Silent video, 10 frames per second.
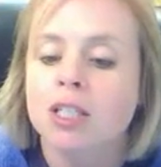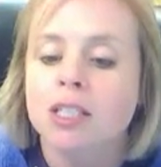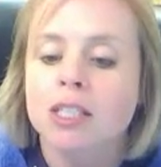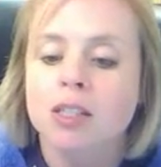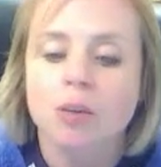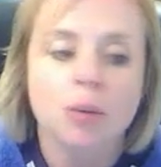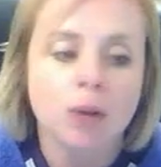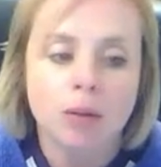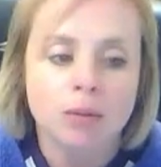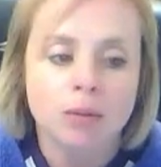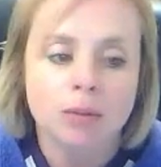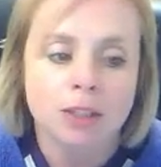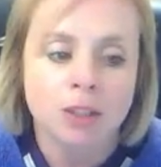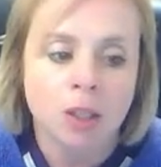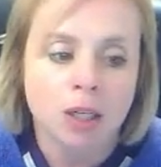so probably
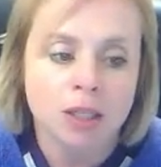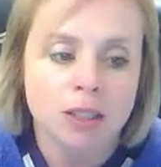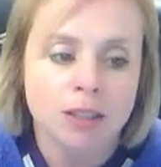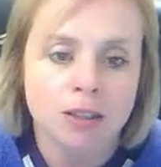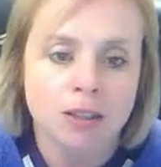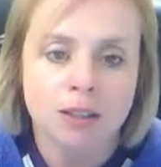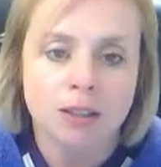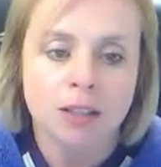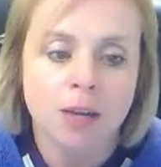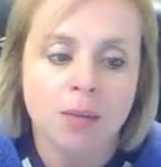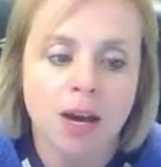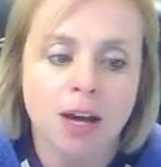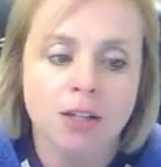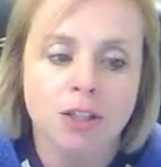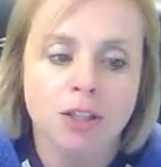not a
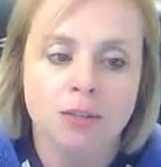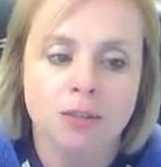match.